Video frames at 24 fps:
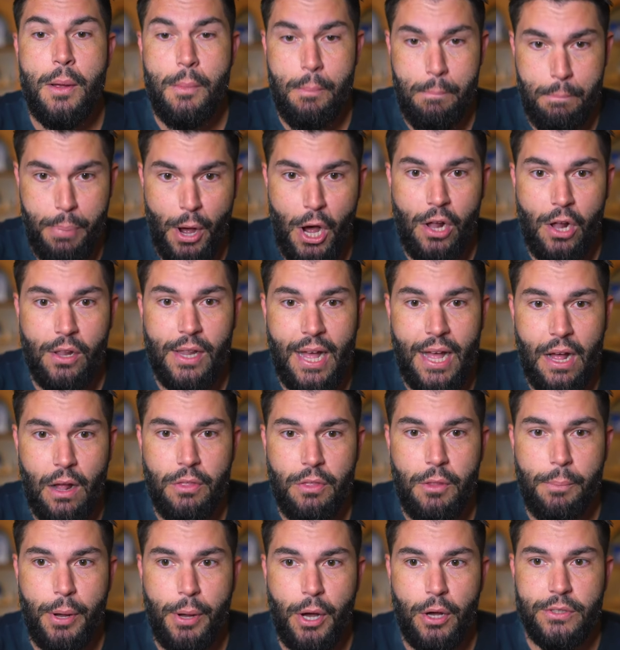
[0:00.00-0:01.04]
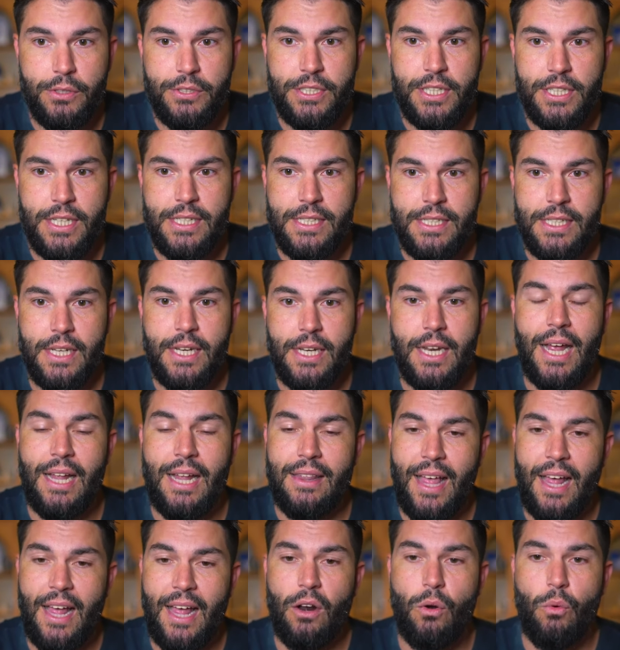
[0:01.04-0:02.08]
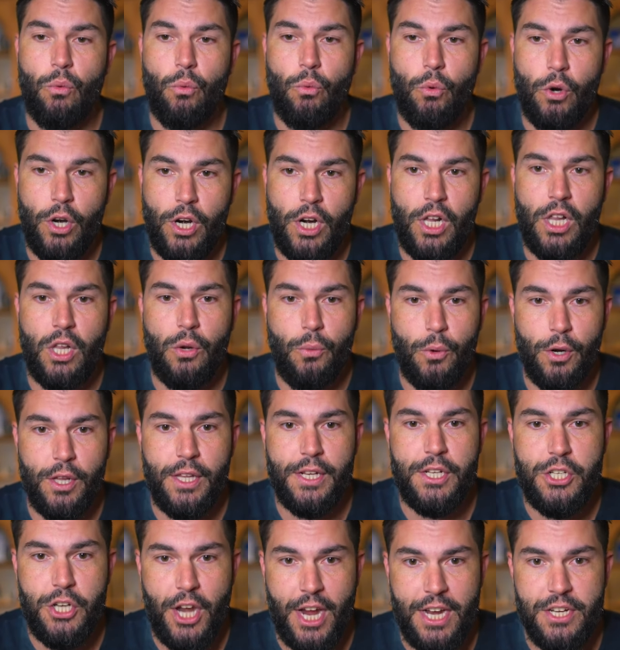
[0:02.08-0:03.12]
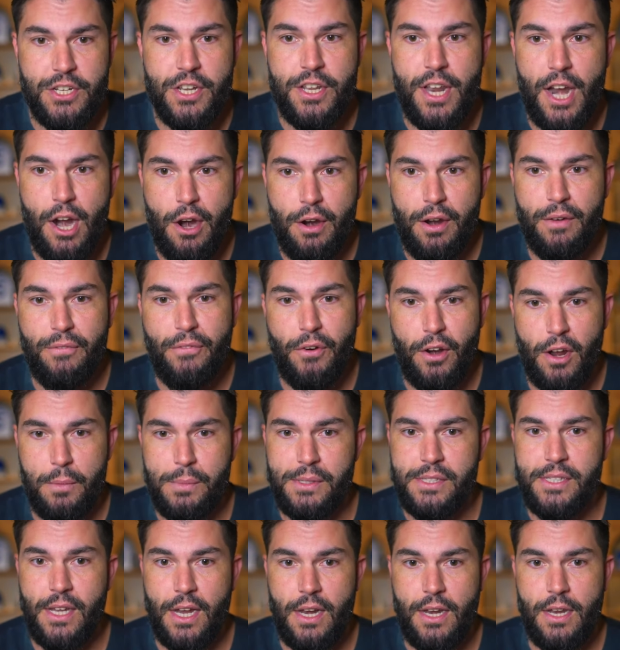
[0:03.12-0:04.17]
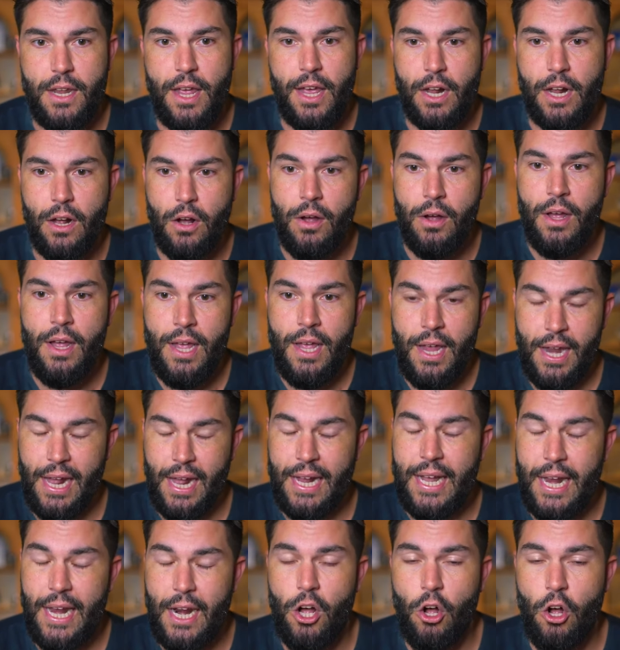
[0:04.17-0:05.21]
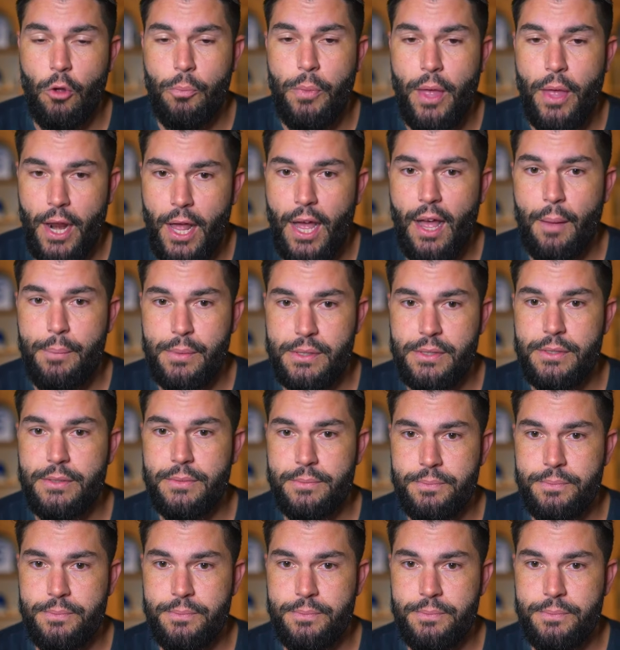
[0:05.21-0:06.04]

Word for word: ball out in the postseason, and that'll really, really change the narrative for him in San Diego. And I kind of hope that happens